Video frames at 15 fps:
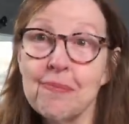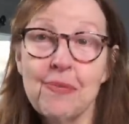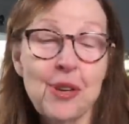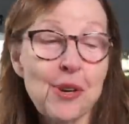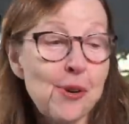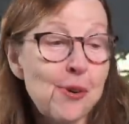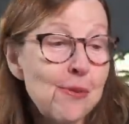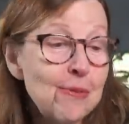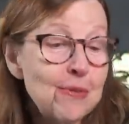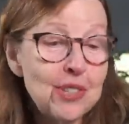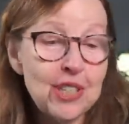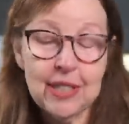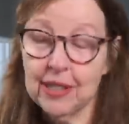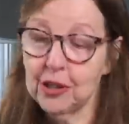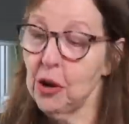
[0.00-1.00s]
you know
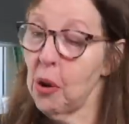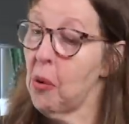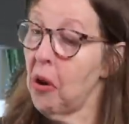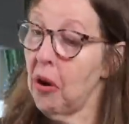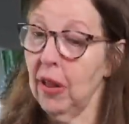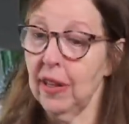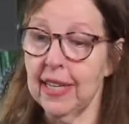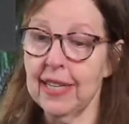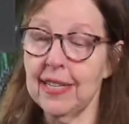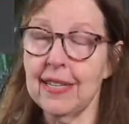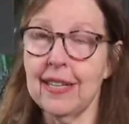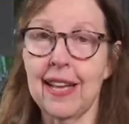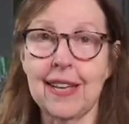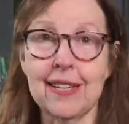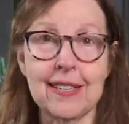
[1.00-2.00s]
just go all
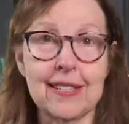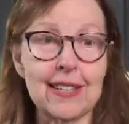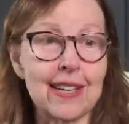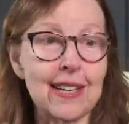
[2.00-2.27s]
in and uh,